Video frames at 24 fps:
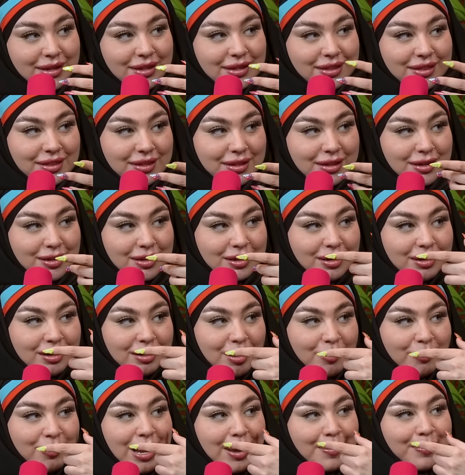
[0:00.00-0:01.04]
the
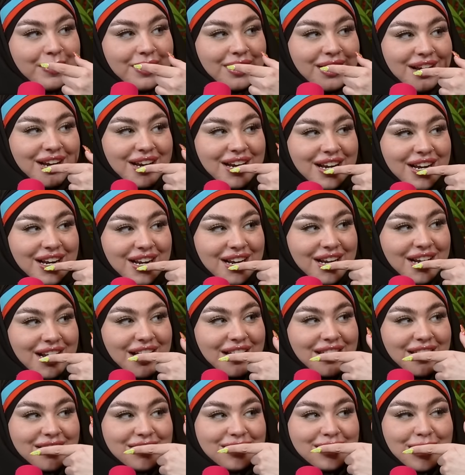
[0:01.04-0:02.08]
gum Vampire? wrapper Yeah.
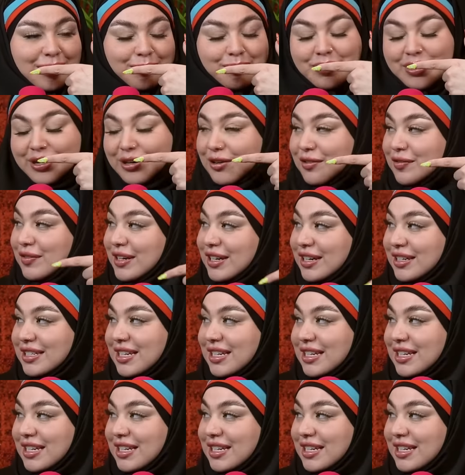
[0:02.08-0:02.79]
and then just like put it over your